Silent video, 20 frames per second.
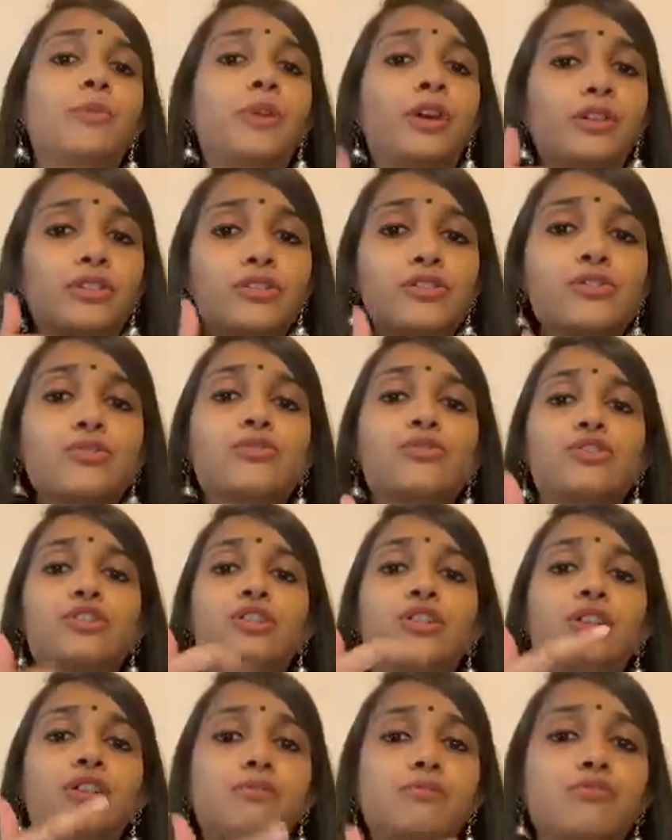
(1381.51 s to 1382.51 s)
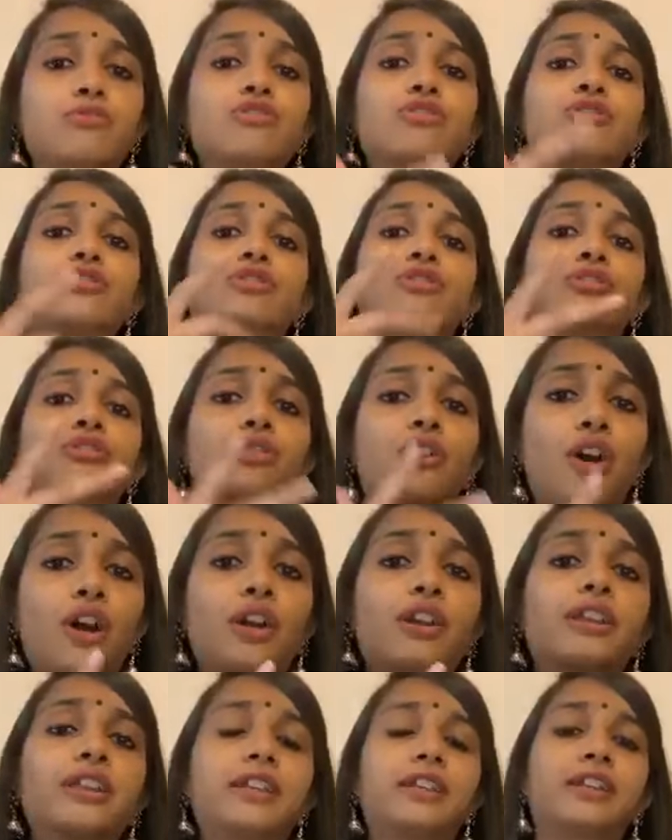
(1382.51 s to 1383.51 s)
about, the social, emotional,
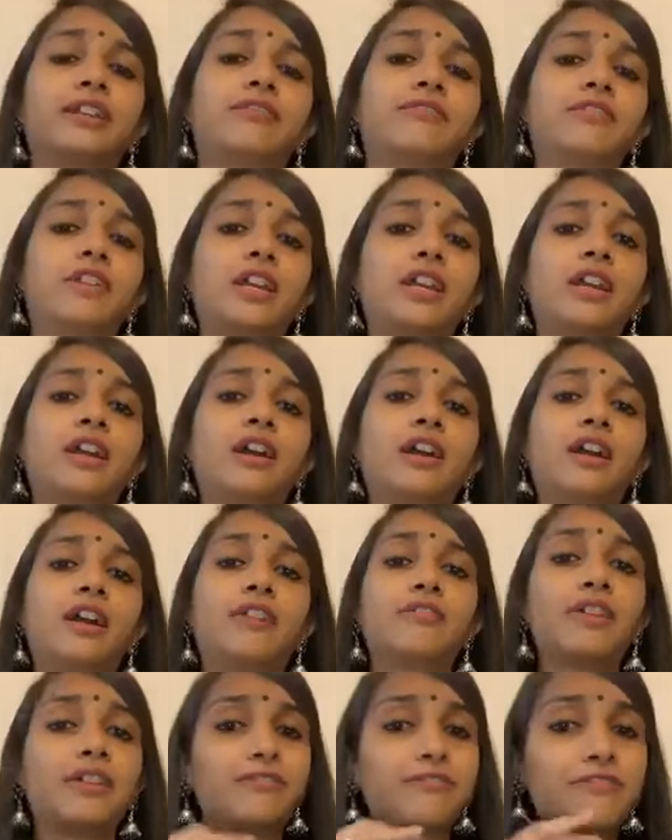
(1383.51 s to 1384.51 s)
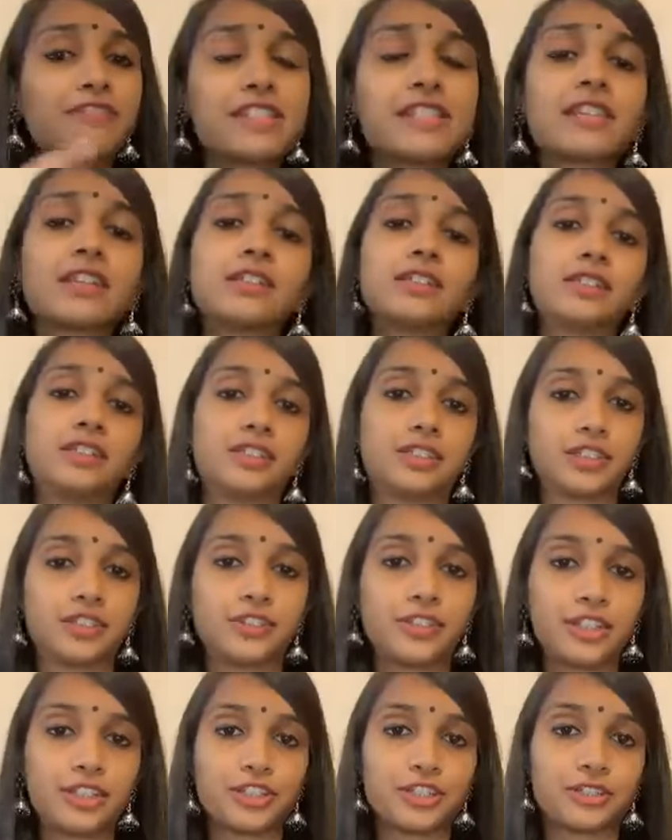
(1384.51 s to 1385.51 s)
cognitive, and physical
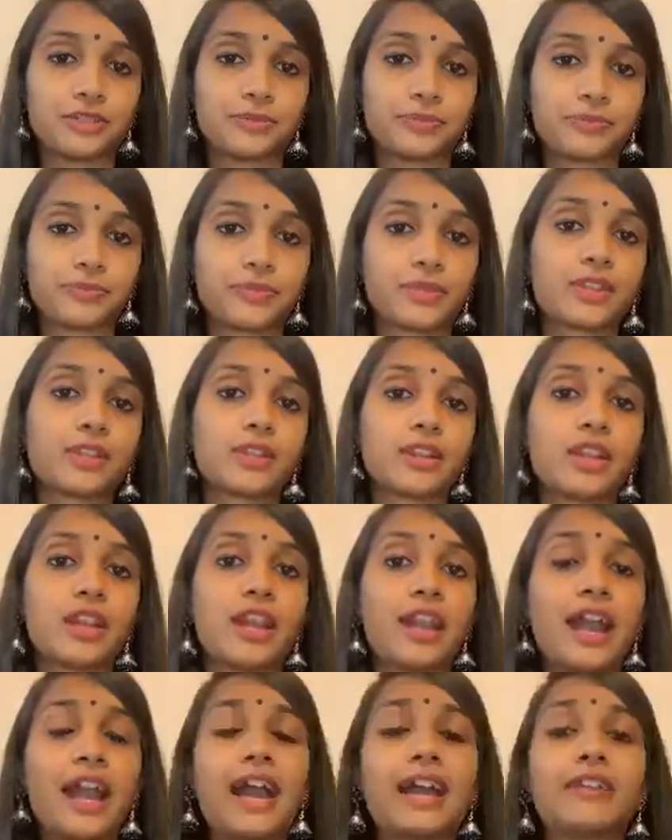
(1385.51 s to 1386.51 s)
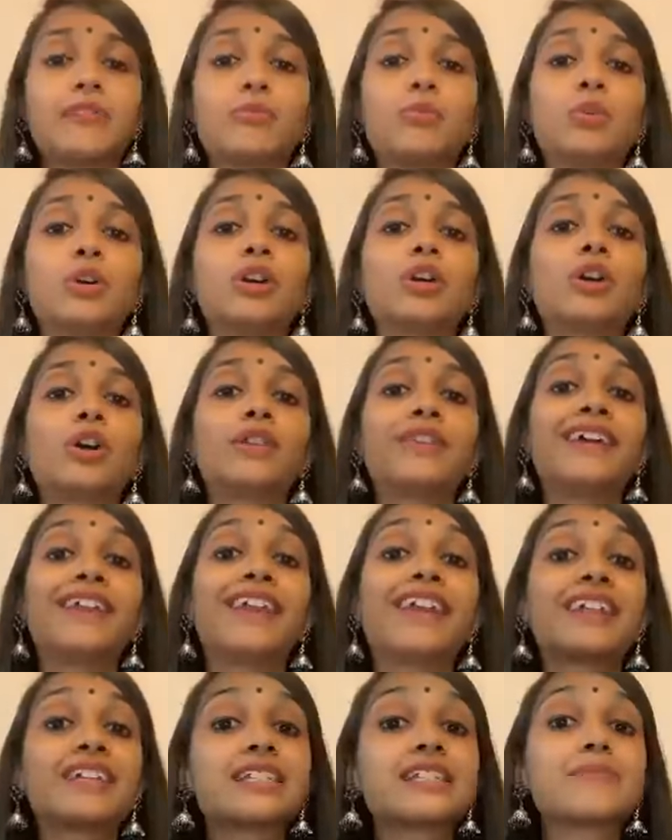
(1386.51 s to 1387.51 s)
integration, and work on
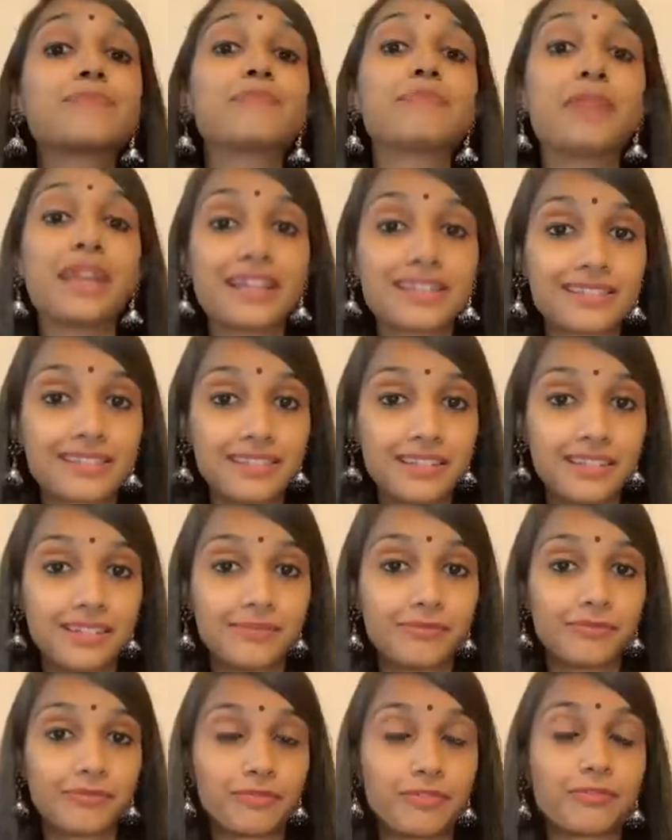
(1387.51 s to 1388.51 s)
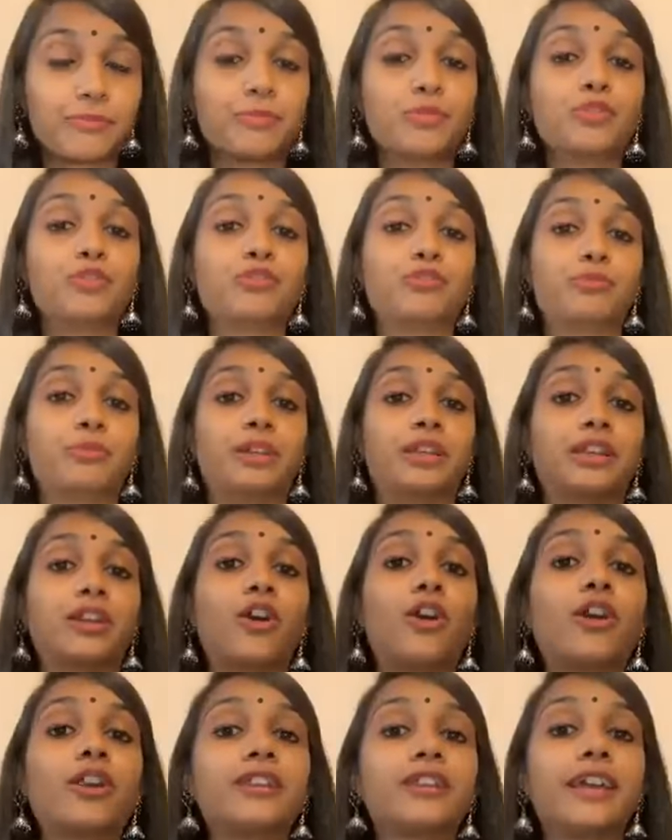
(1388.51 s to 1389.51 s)
their expressive movement
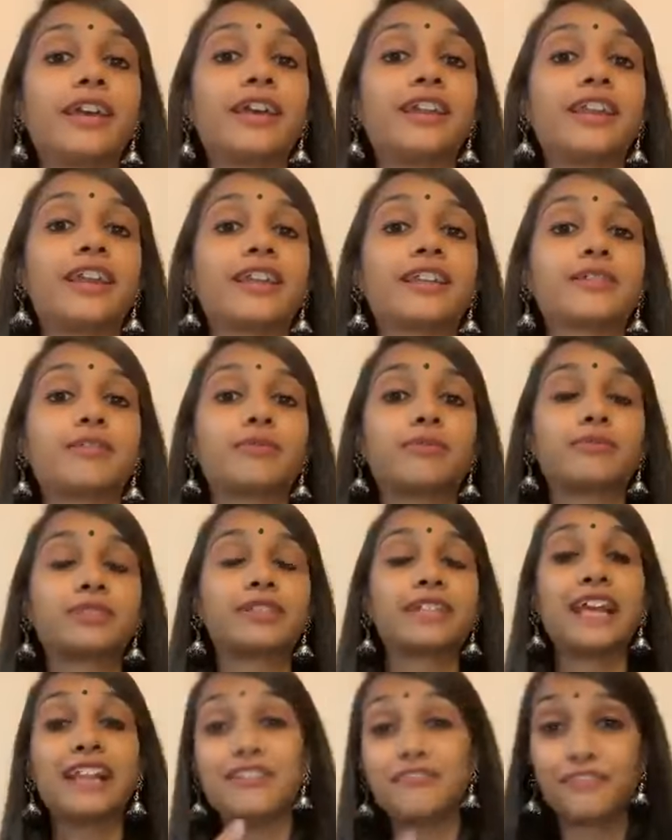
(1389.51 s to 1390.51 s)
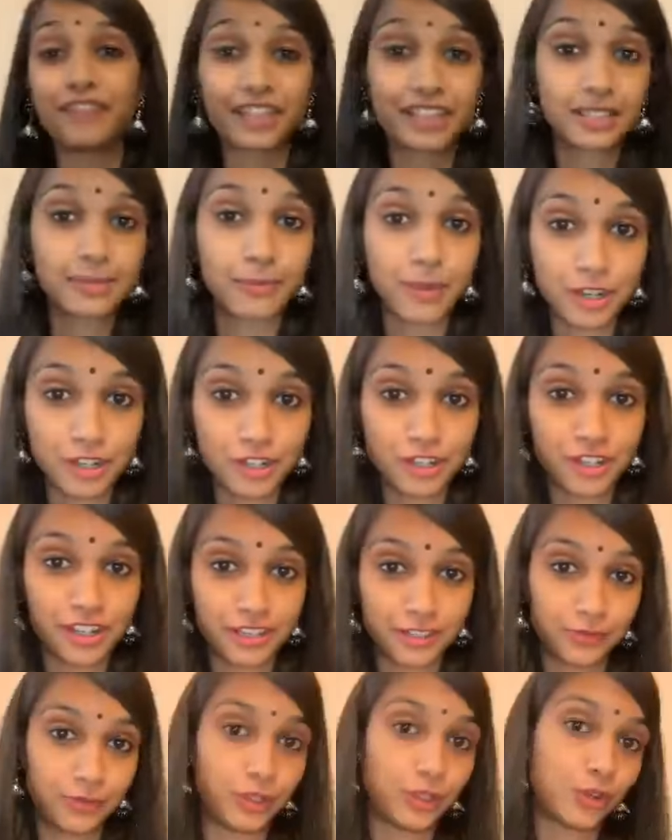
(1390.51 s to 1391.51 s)
or their self-expression,
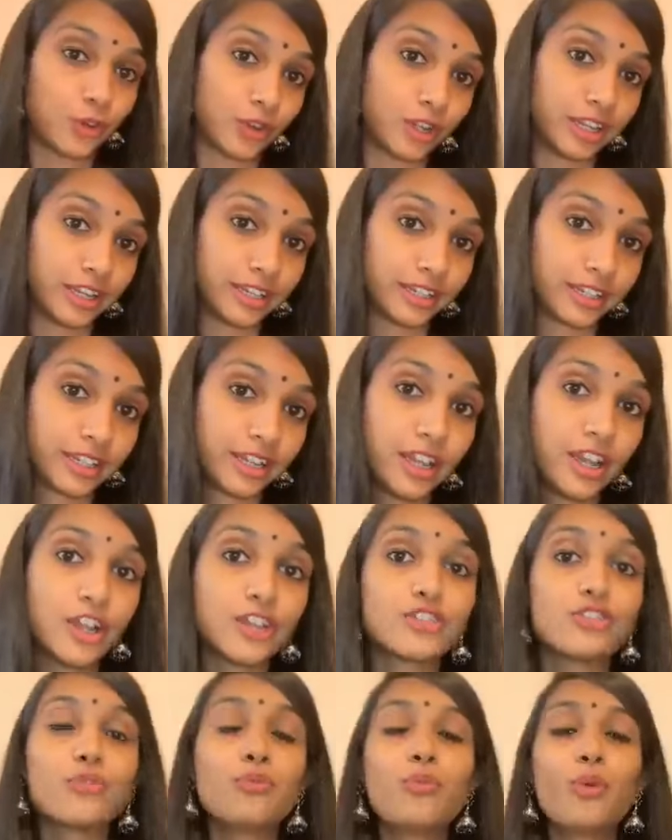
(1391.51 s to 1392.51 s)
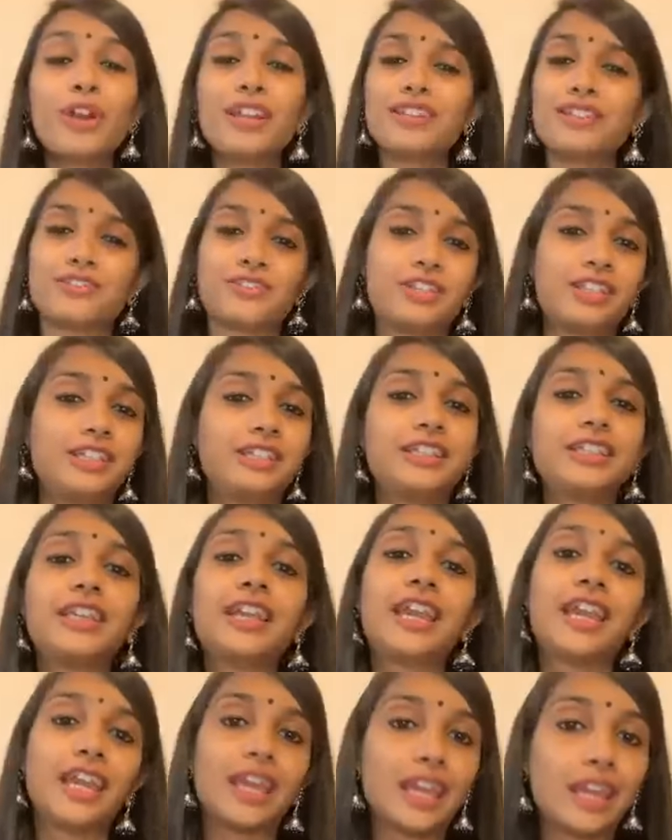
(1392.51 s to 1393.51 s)
as we call it? So what is really
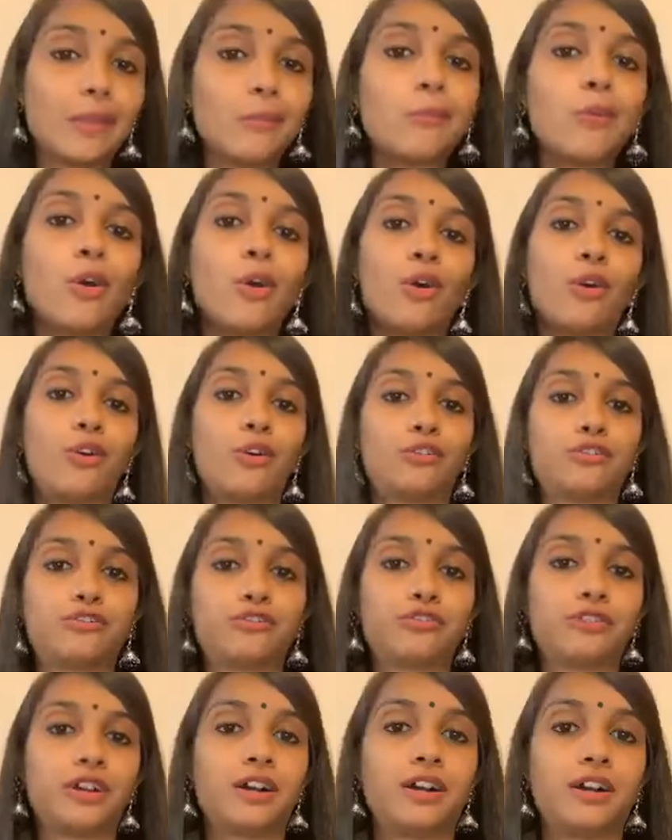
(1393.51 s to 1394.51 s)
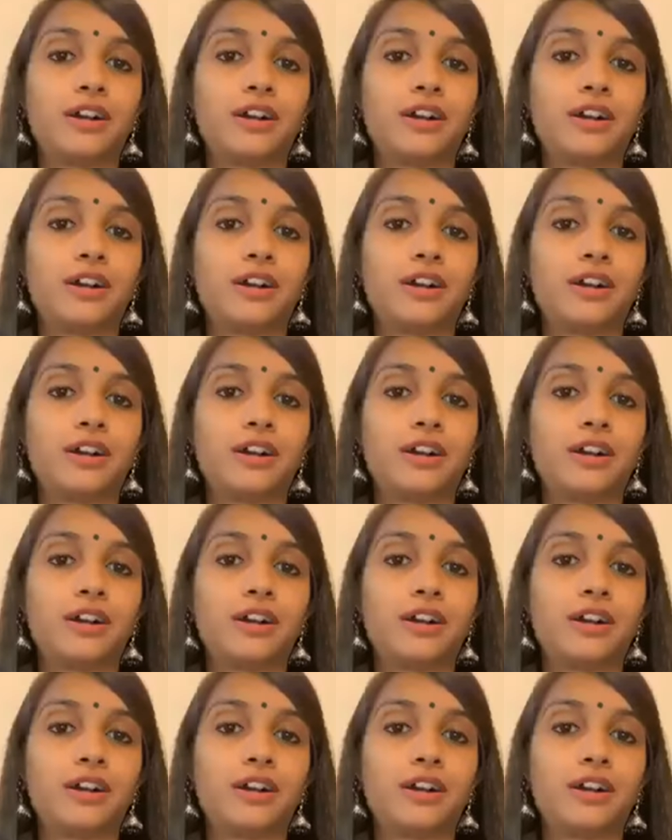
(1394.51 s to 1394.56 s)
the aim of